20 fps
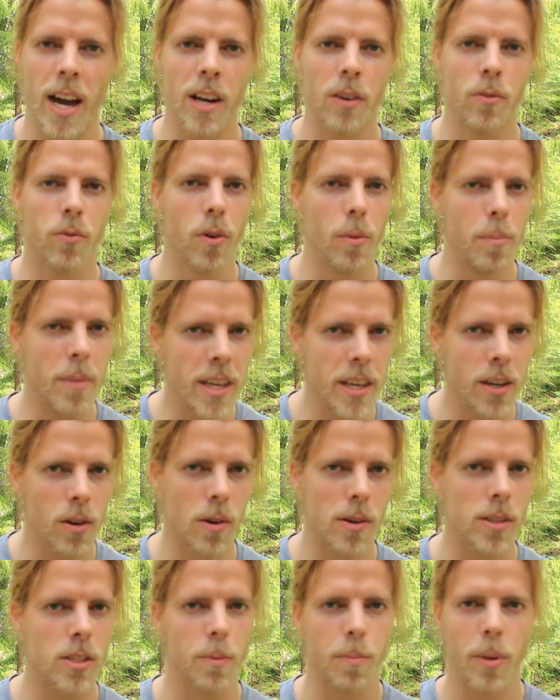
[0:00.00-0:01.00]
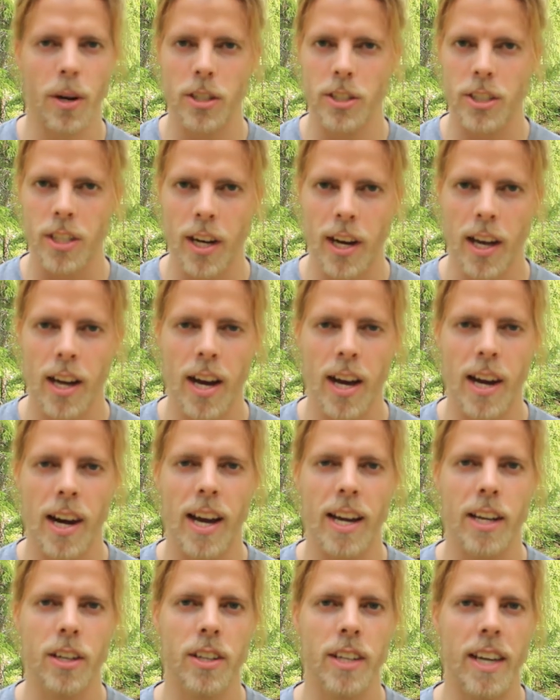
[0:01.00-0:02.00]
And for me also personally, I
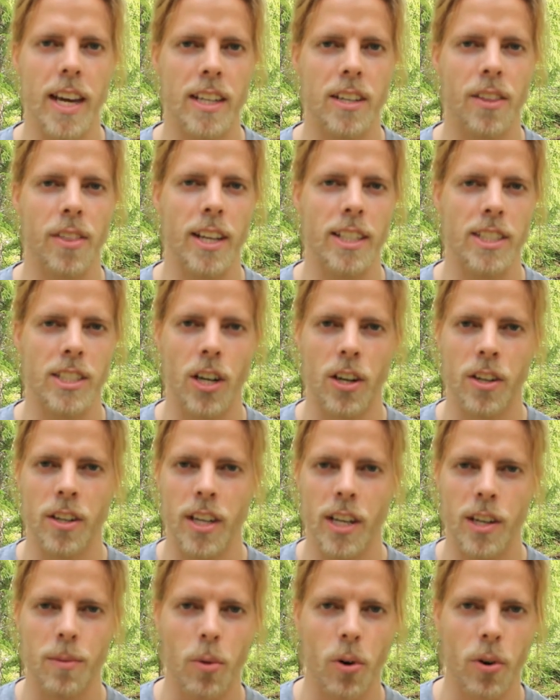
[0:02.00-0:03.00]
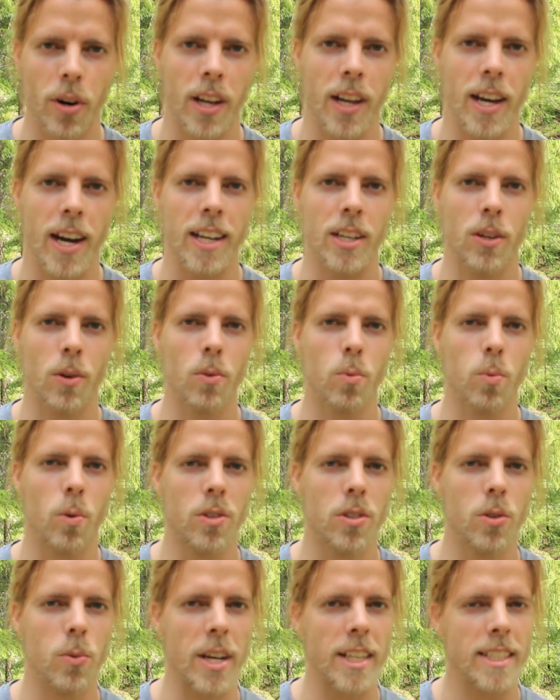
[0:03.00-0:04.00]
like to get things done in the morning. I don't
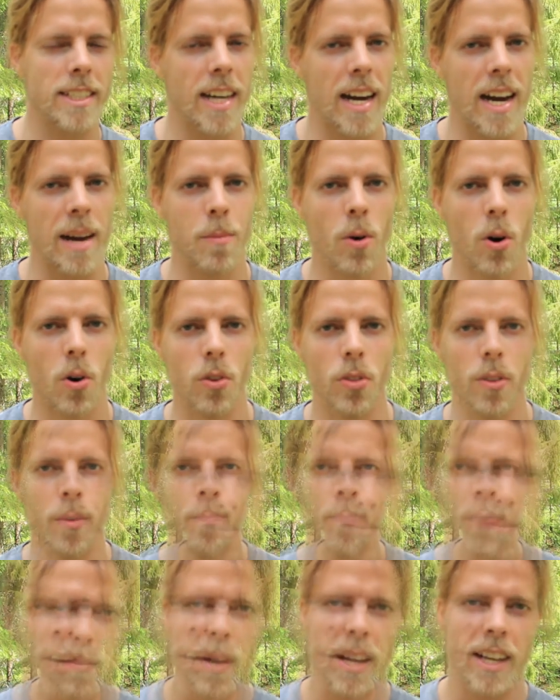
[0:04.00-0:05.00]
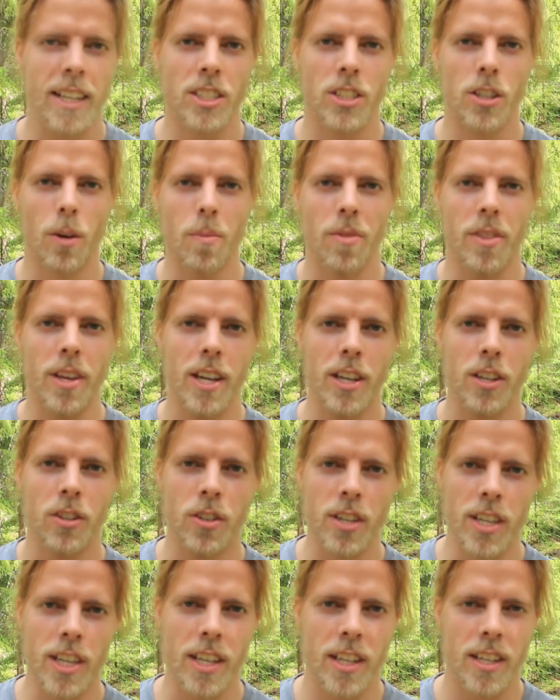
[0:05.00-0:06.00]
want to waste time on making something
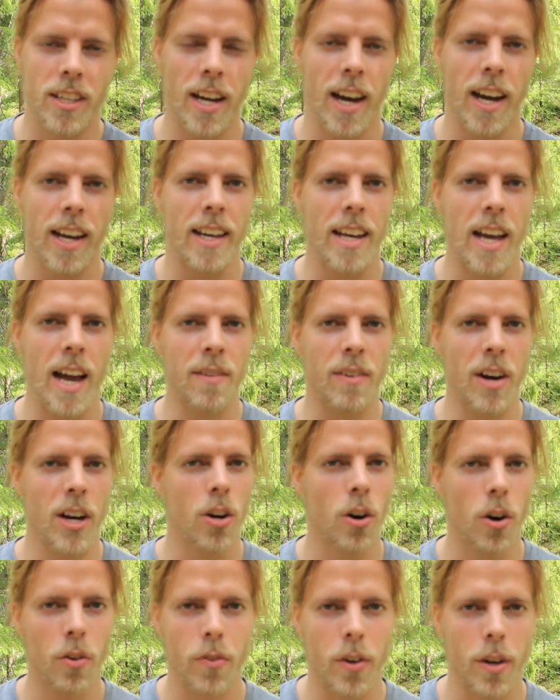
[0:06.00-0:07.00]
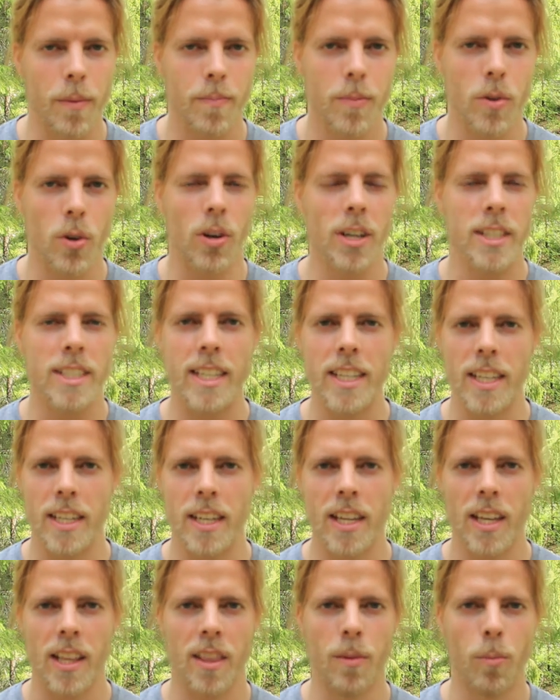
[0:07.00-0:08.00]
to eat. I can have a coffee or a tea
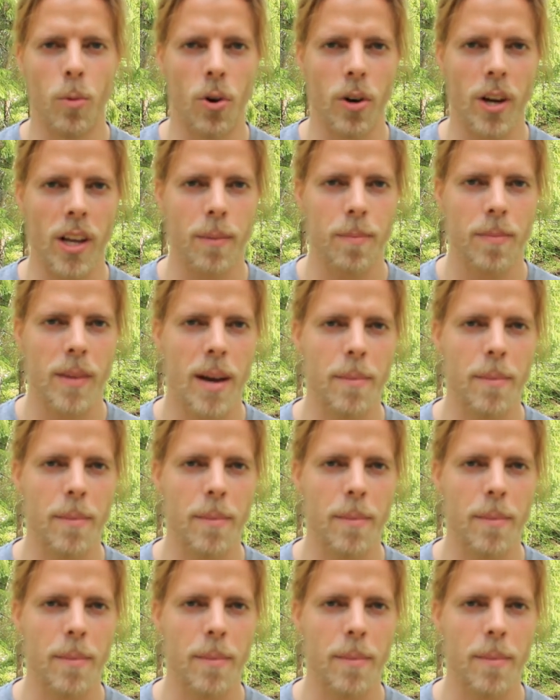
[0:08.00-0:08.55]
in the morning.